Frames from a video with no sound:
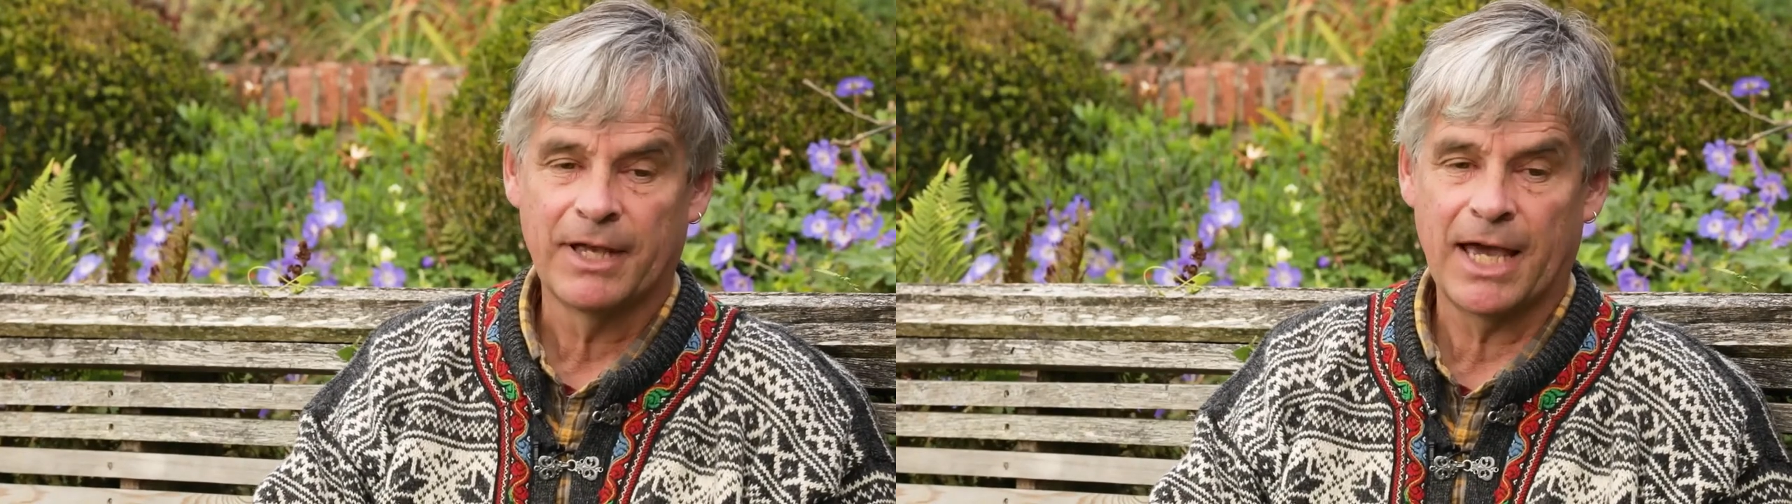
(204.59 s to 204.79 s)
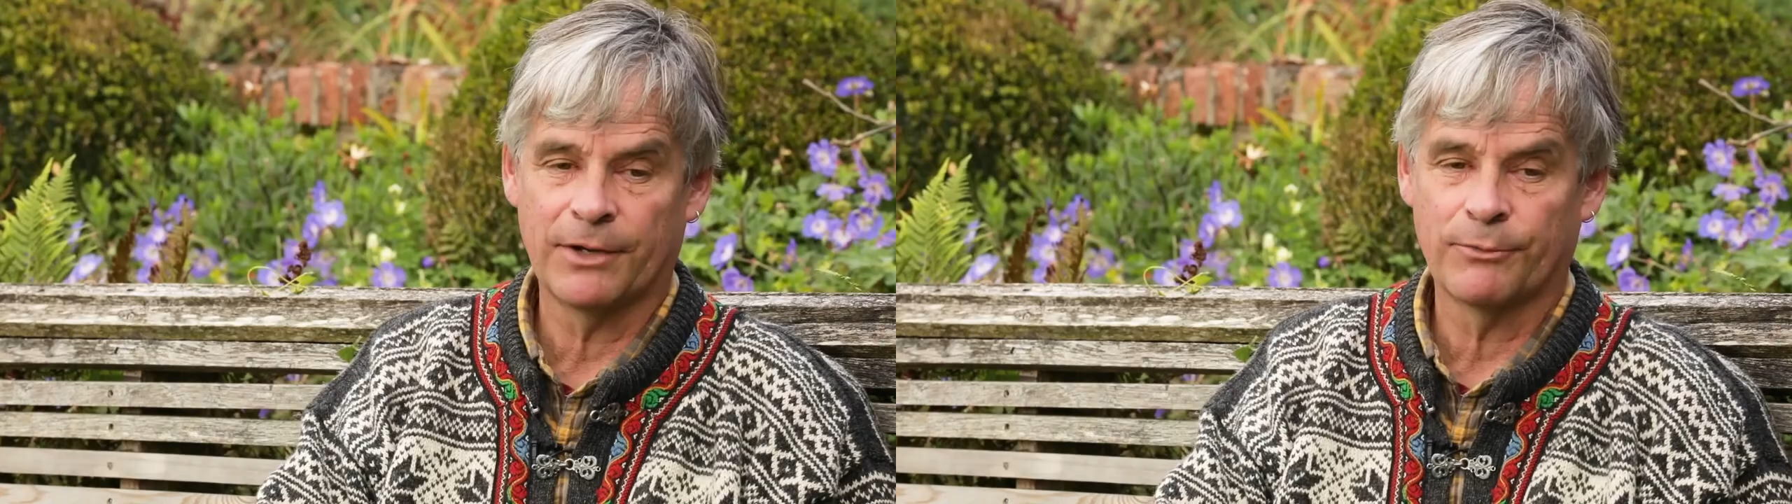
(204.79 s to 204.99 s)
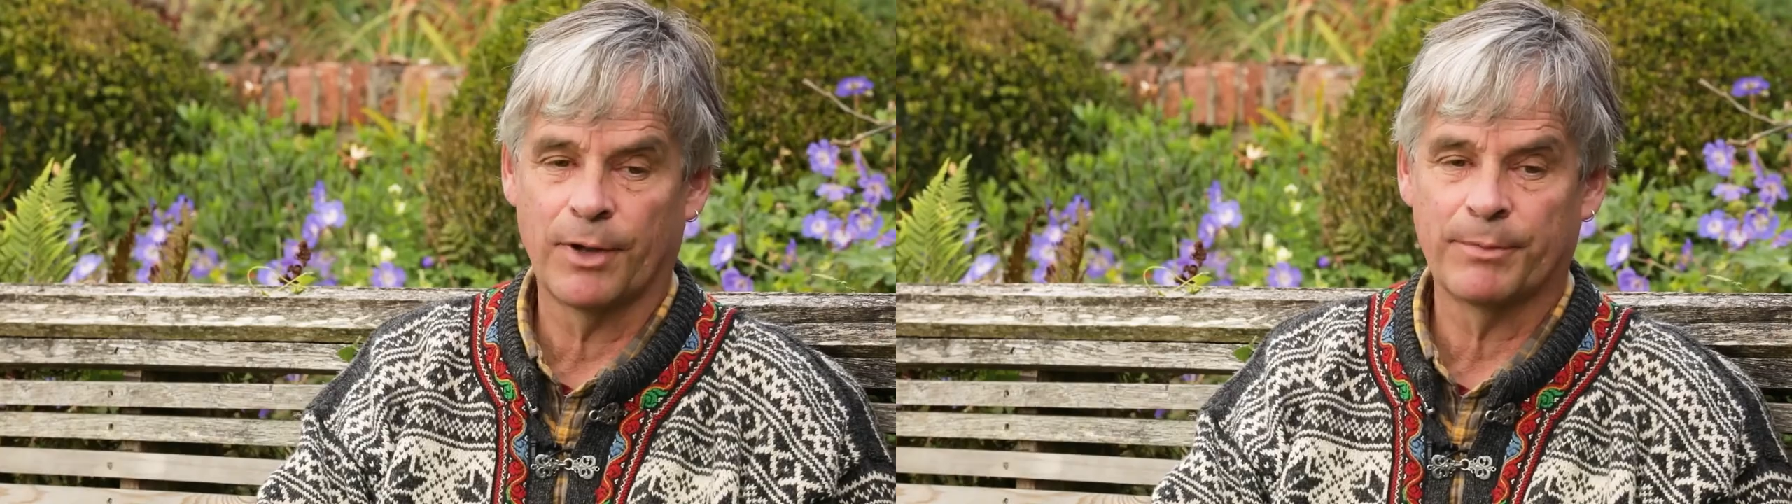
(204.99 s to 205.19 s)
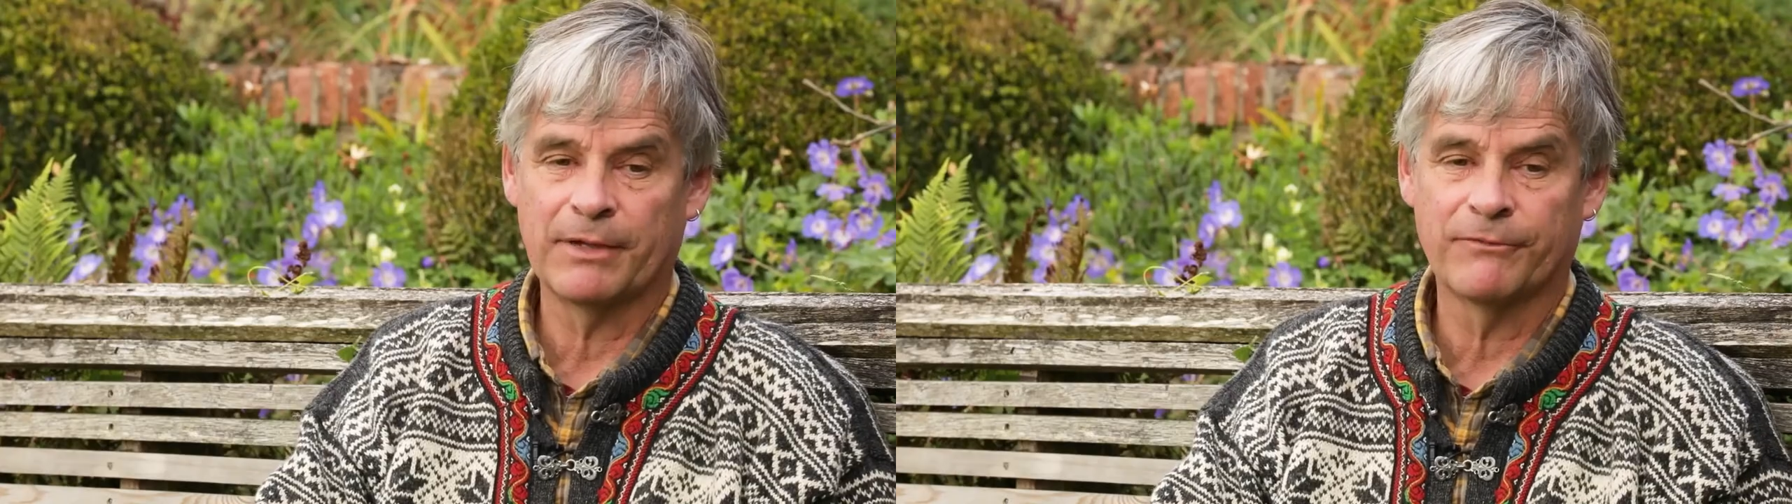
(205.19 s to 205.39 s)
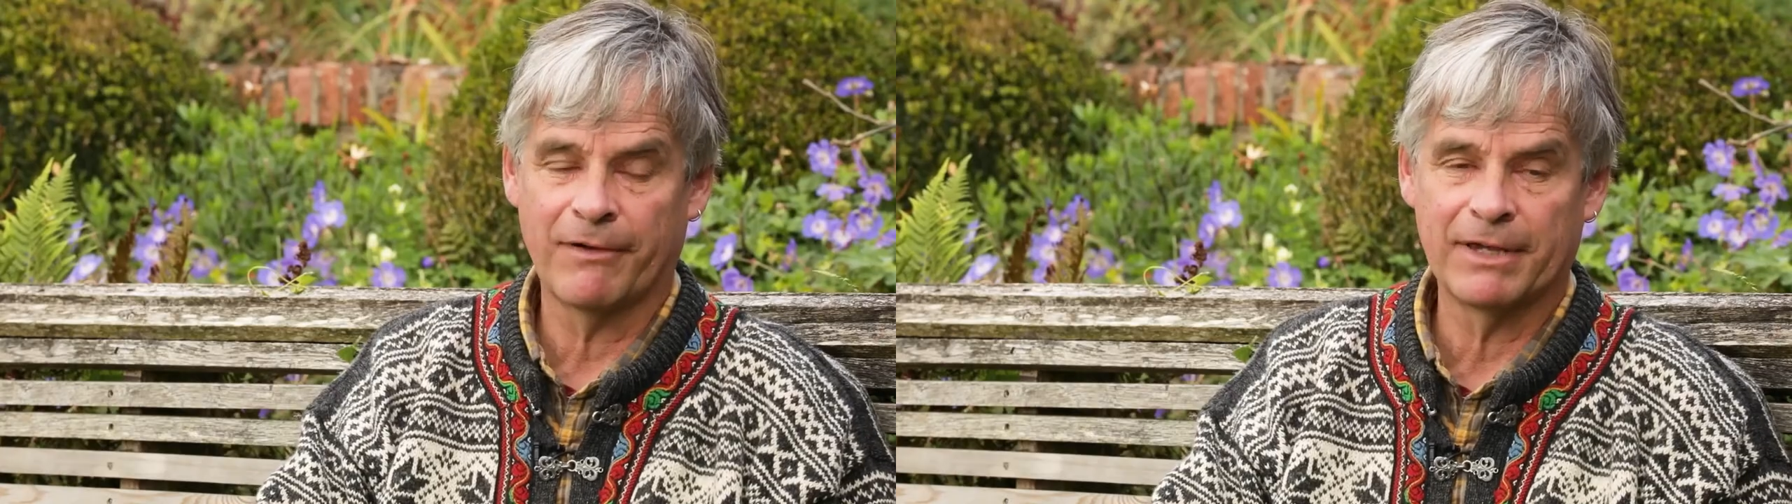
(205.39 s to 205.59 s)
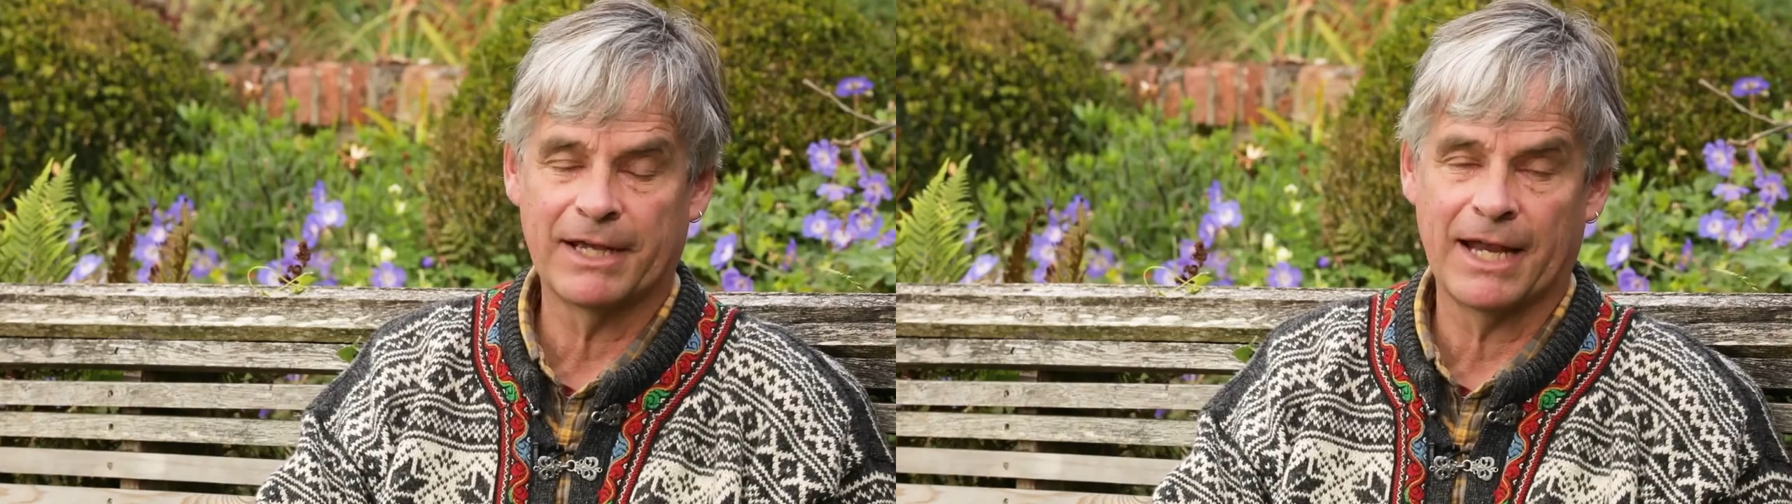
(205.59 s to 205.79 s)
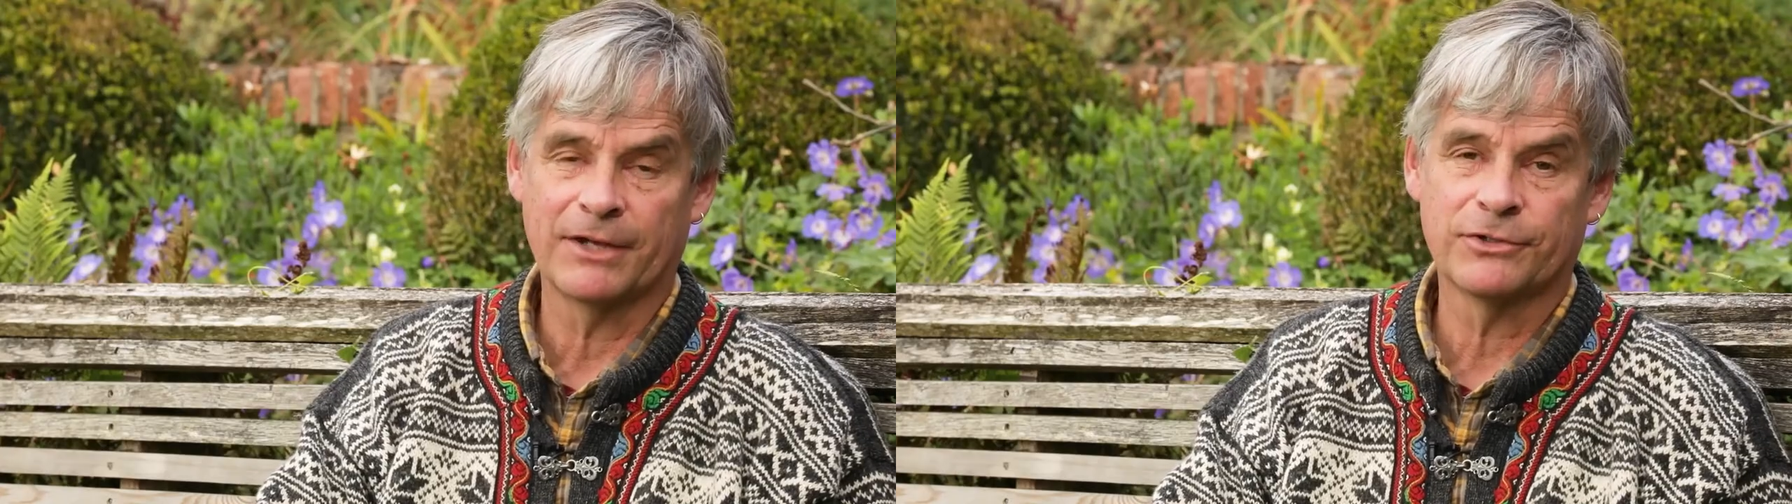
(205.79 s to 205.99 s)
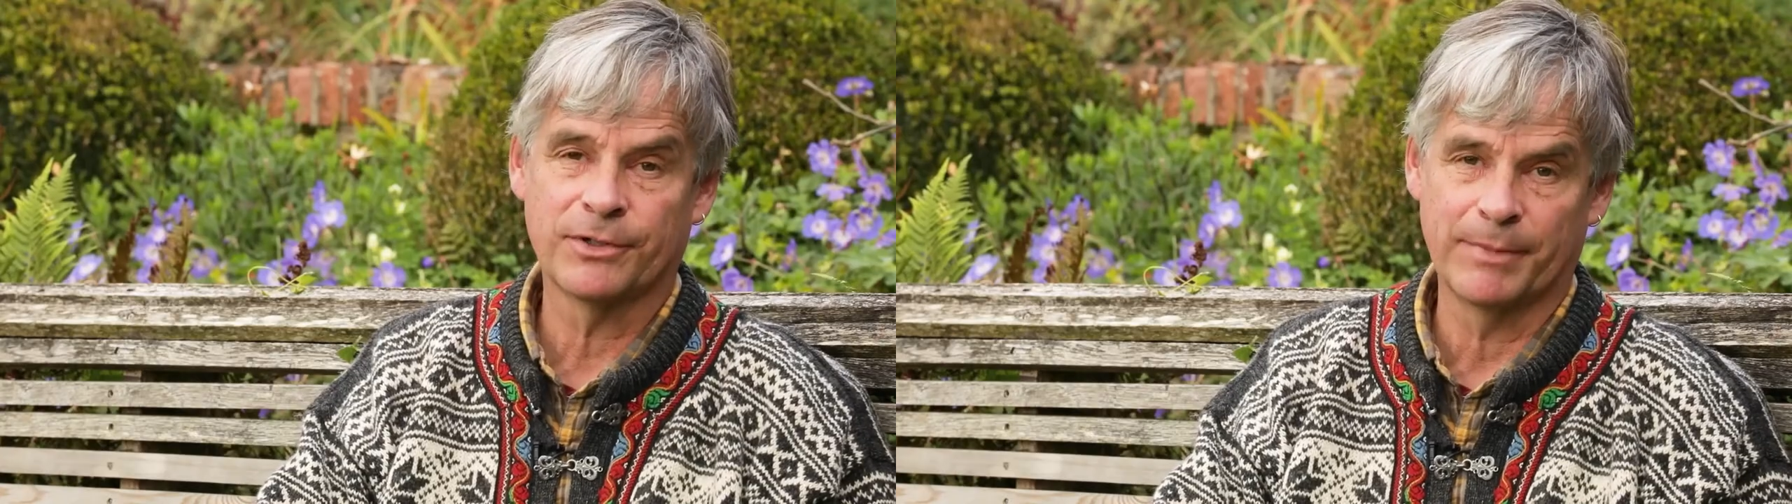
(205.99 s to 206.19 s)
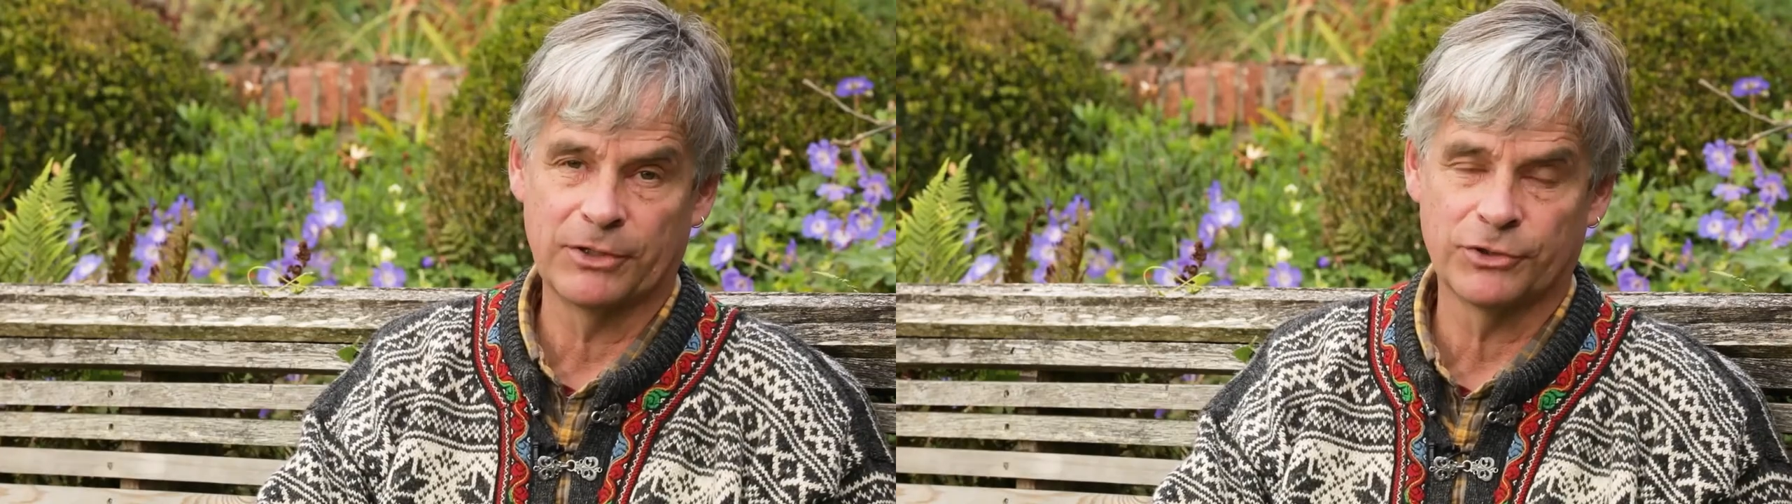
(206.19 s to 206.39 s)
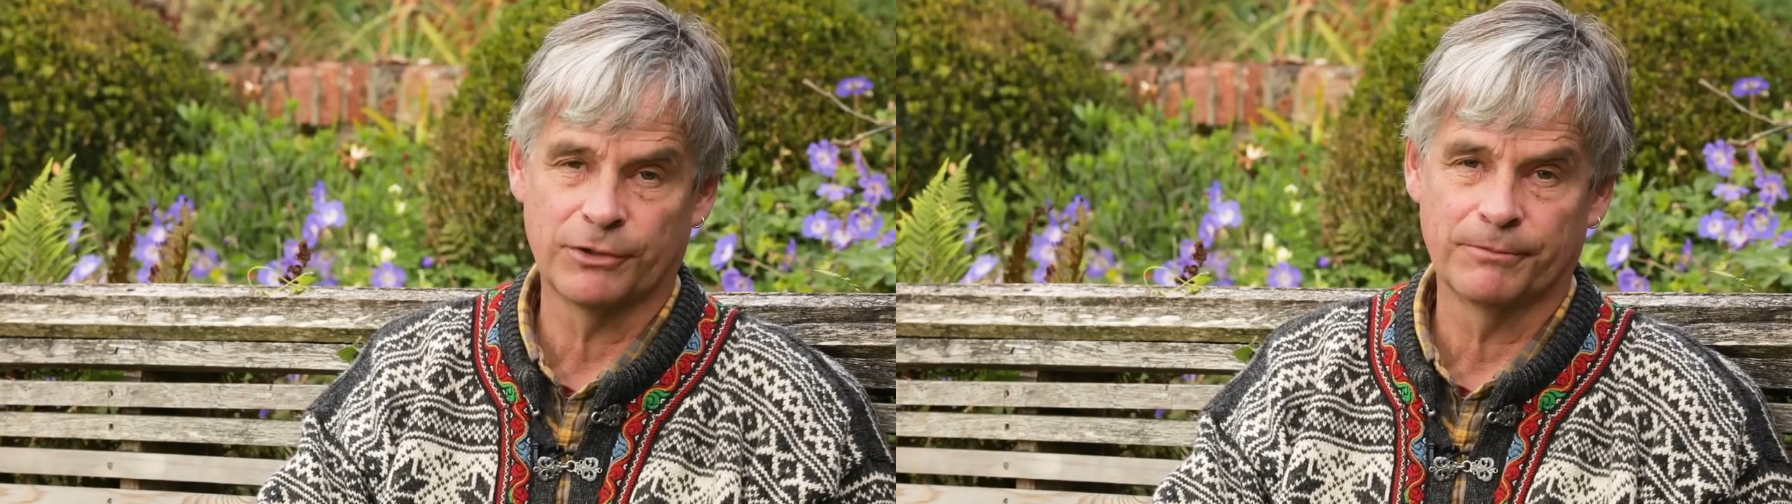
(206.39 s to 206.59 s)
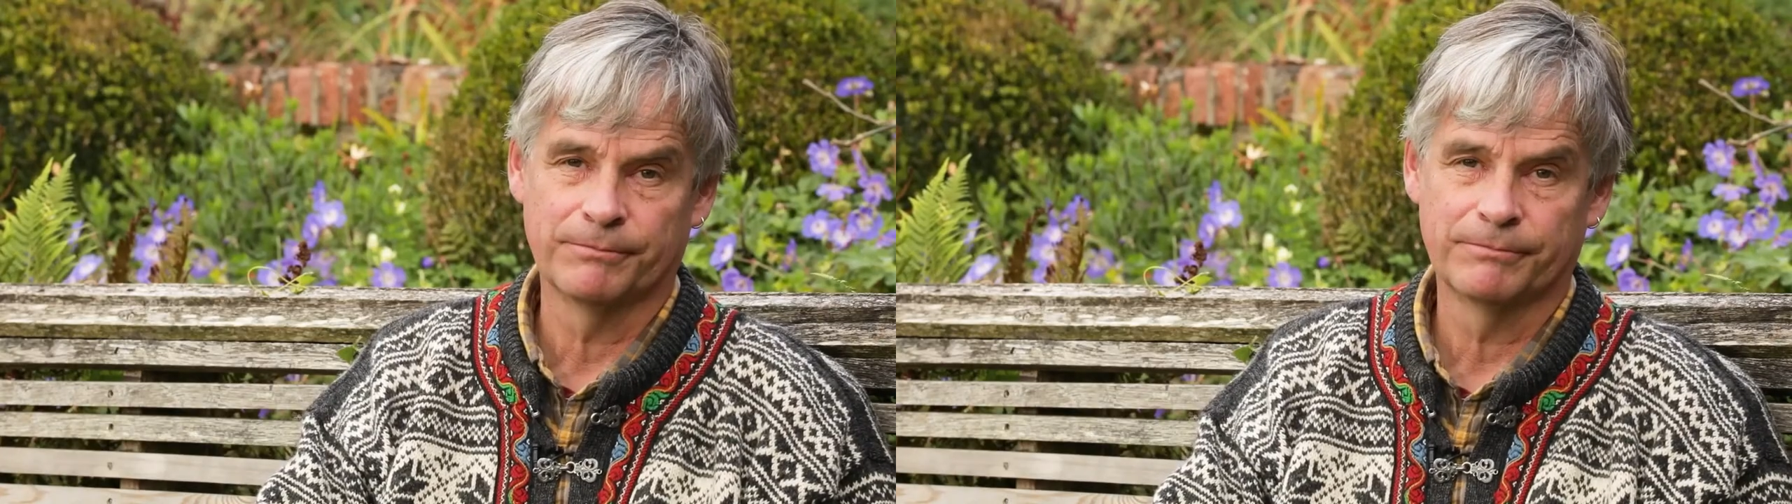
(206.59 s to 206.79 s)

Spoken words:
and we'll be very glad to meet you.